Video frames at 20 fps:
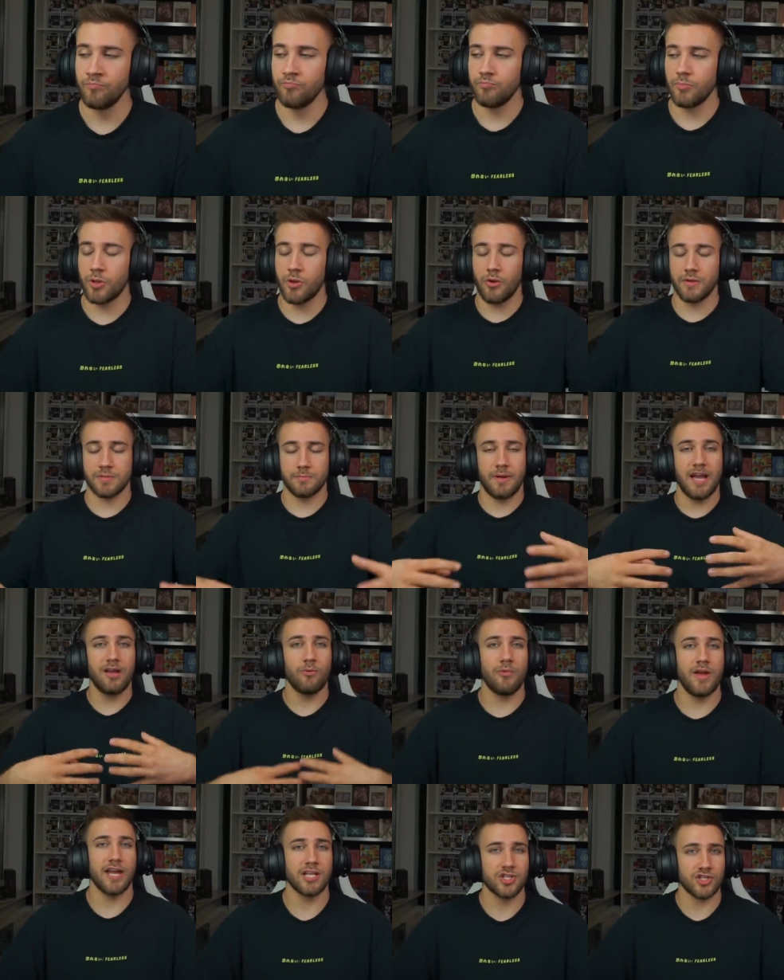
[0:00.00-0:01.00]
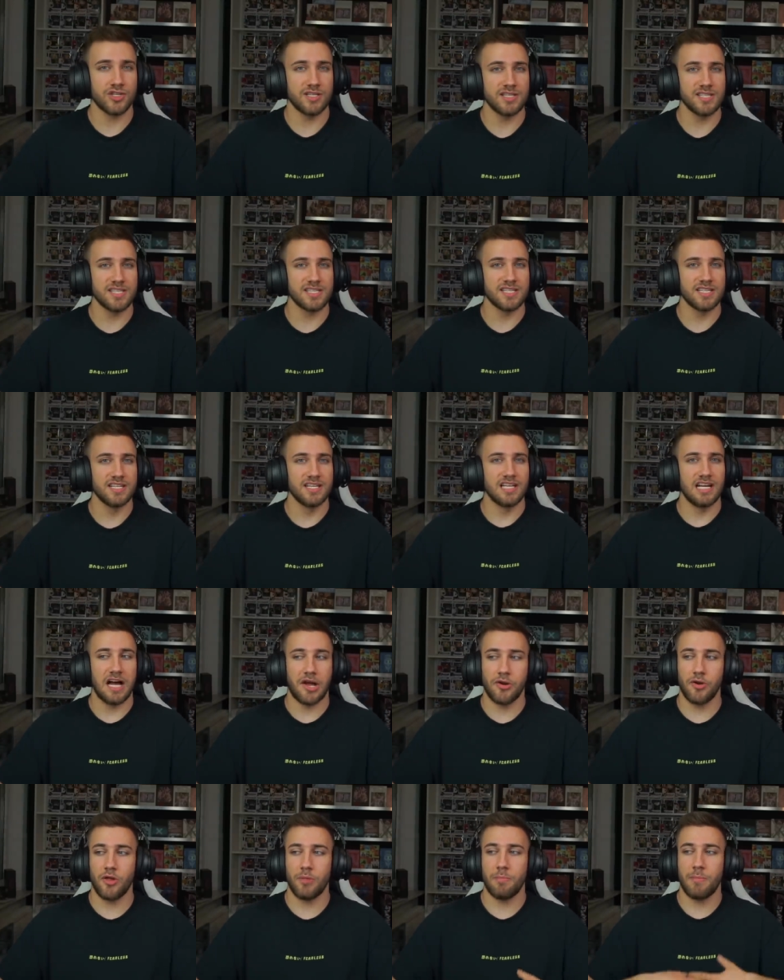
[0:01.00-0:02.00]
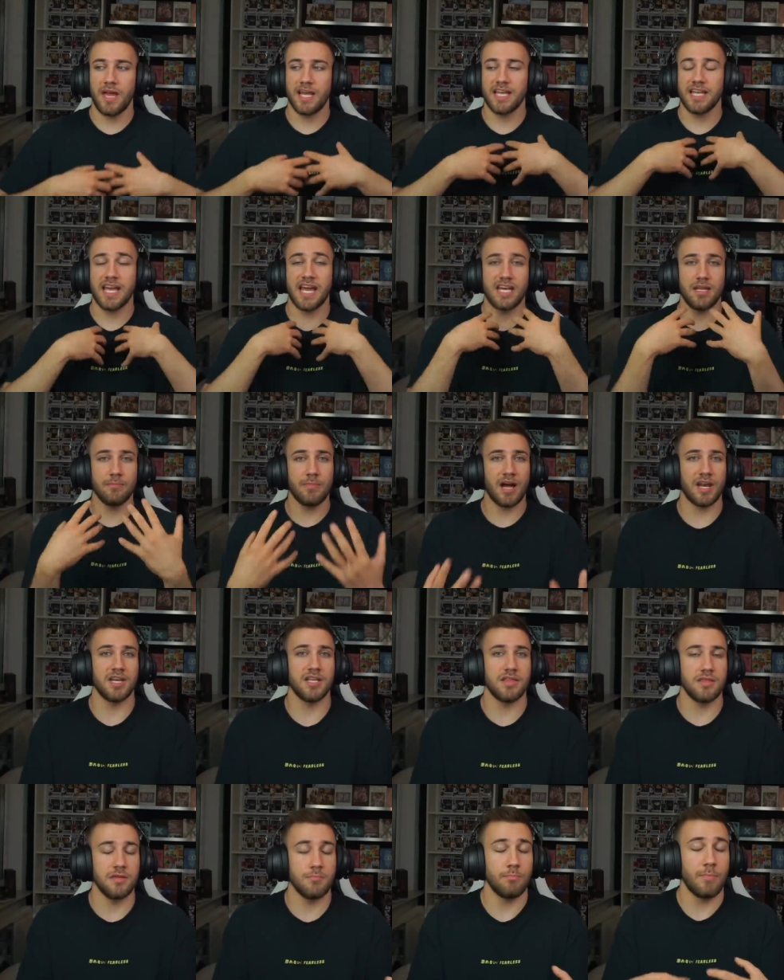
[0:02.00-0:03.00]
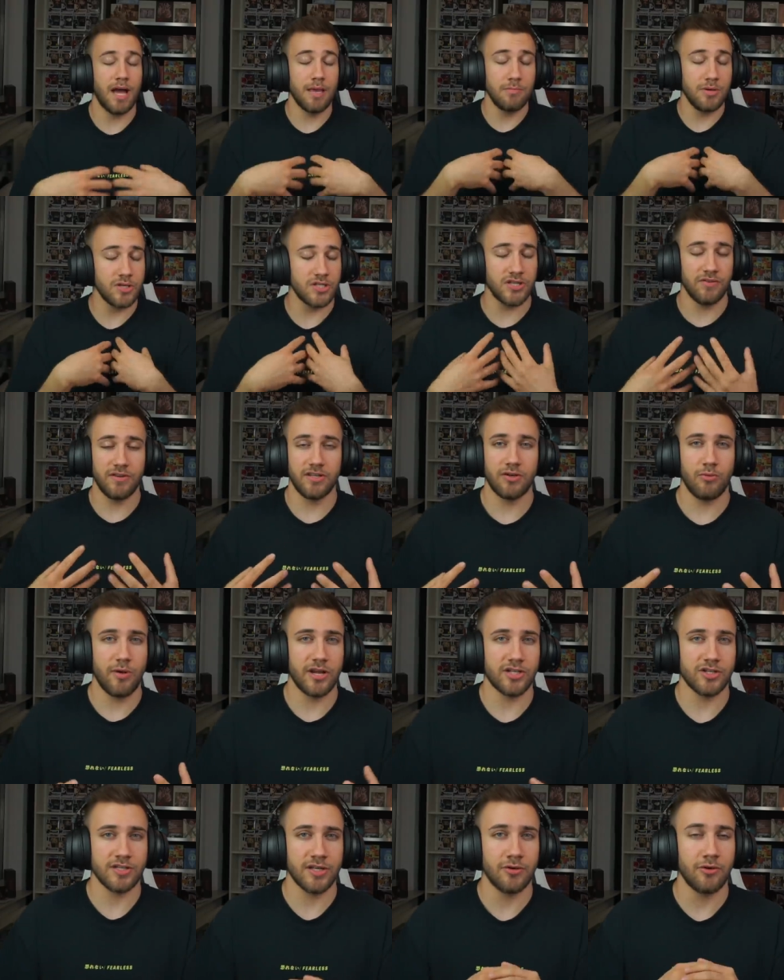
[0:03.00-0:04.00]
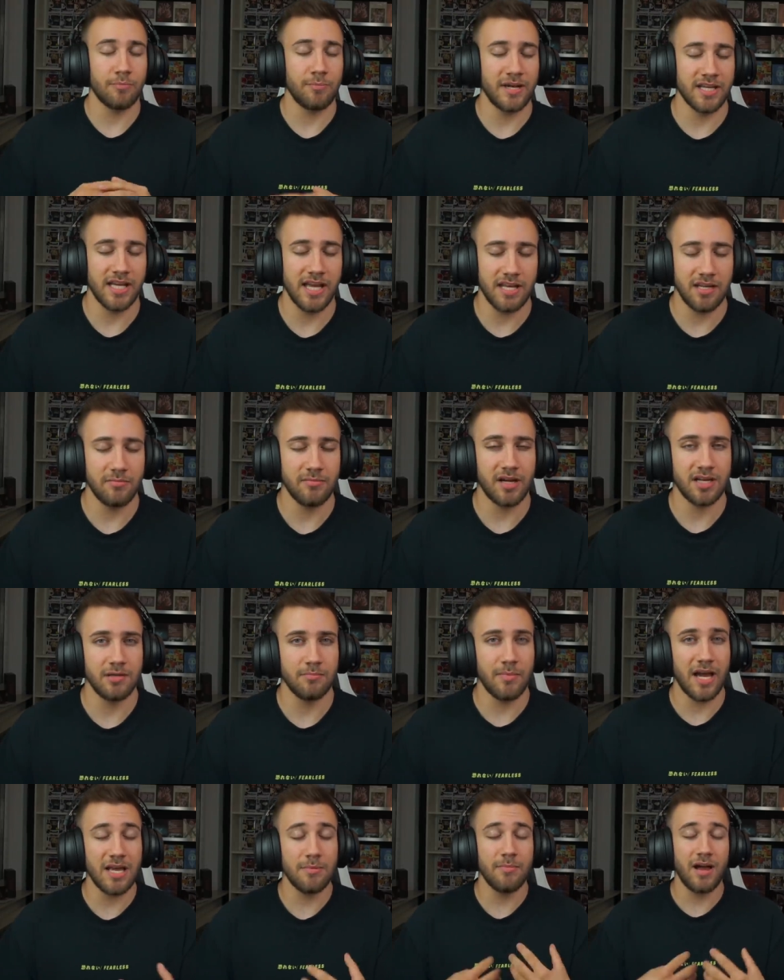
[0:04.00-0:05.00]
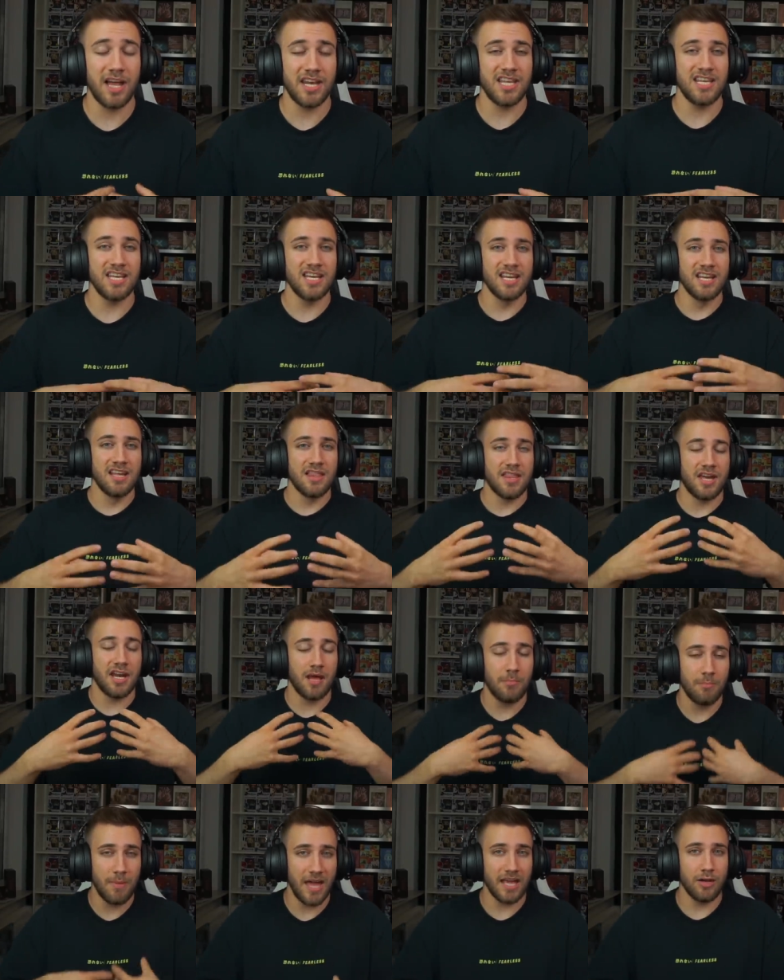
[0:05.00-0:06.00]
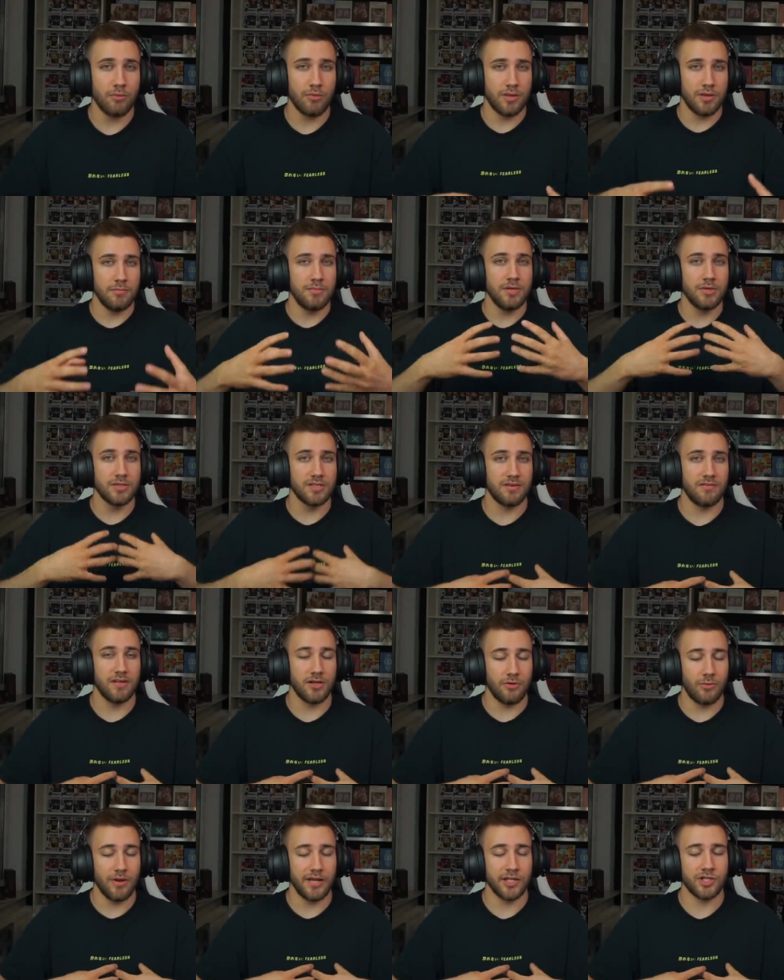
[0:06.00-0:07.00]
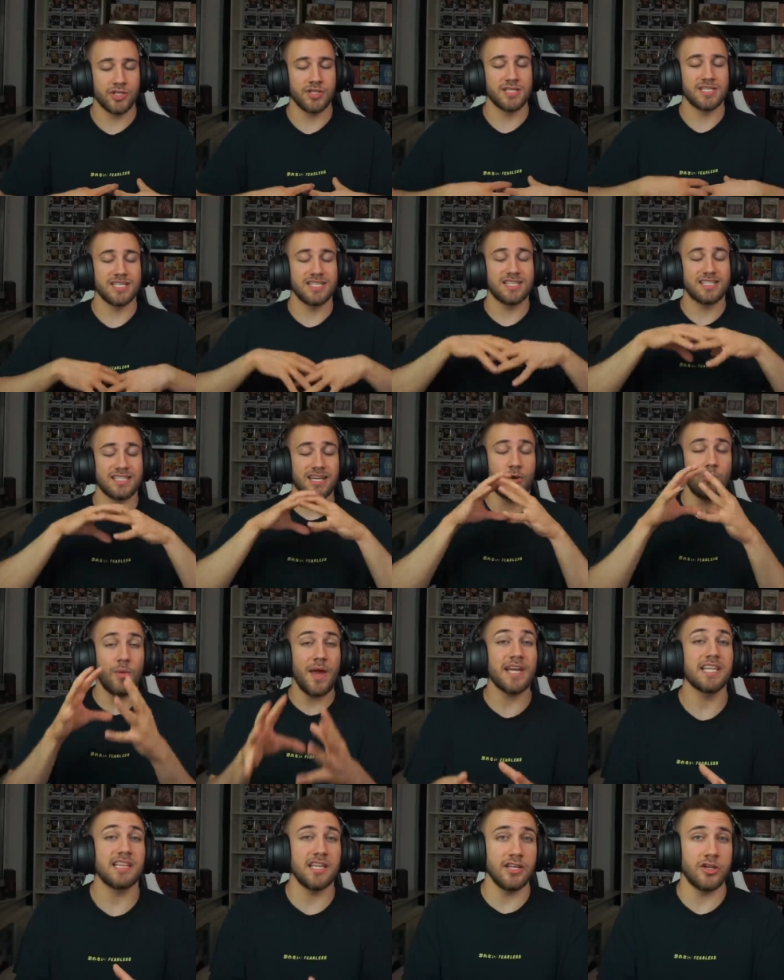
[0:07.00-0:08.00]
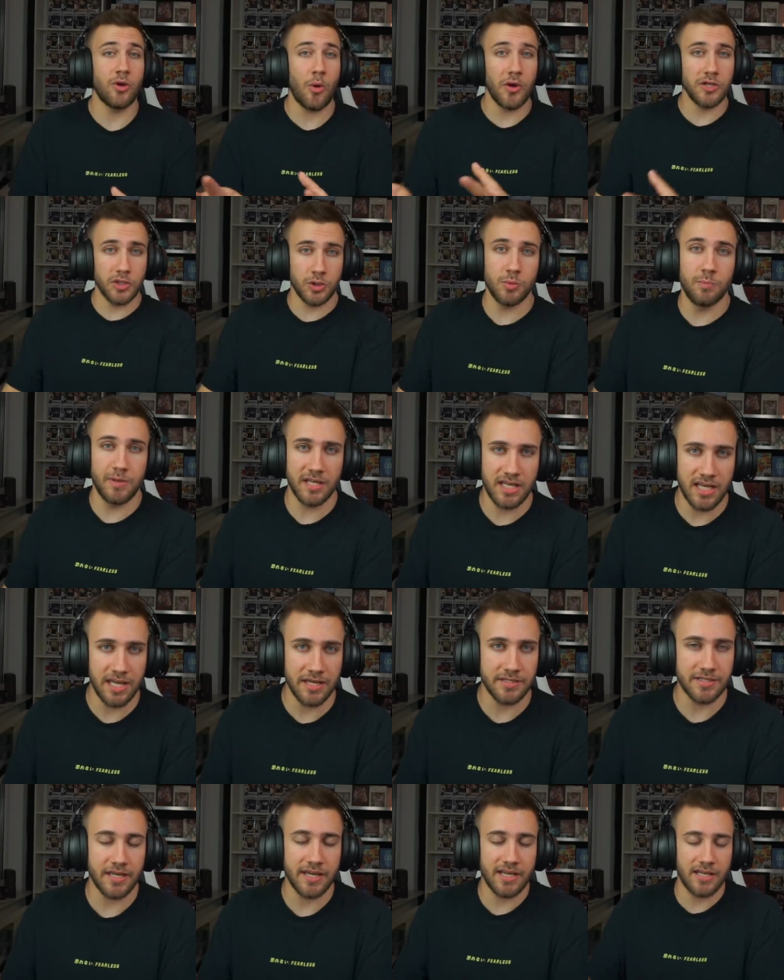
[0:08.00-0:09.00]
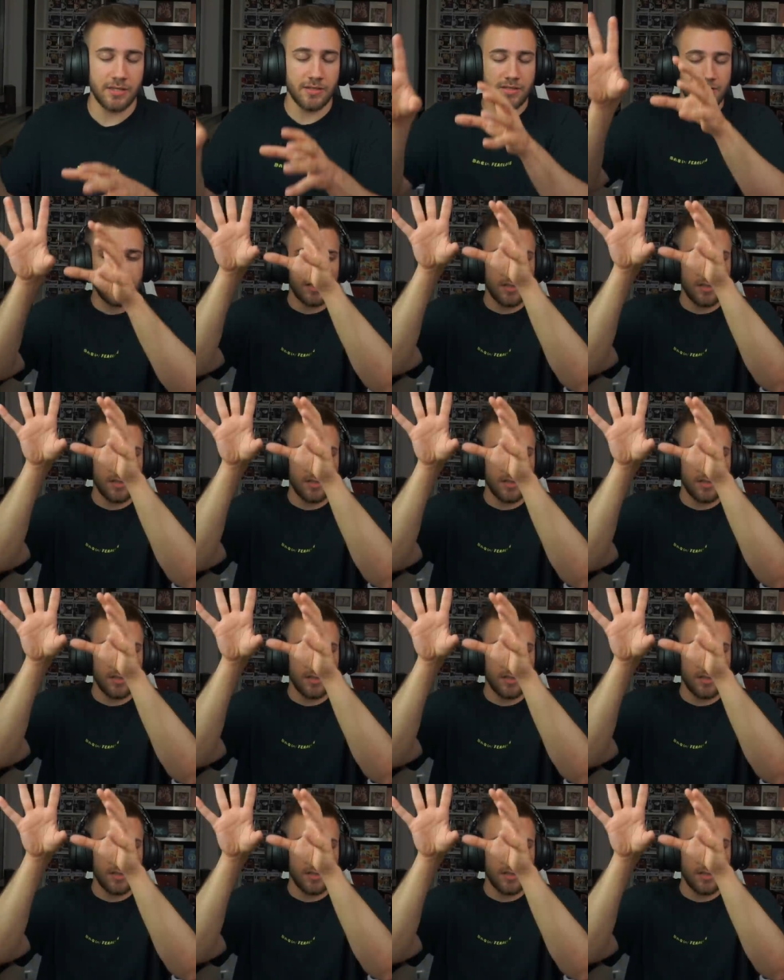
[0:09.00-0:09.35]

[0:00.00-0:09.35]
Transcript: because my reactions are not making any money. My music video reactions are not making any money. My money that I make with the music video reactions is directly going to Big Hit. I can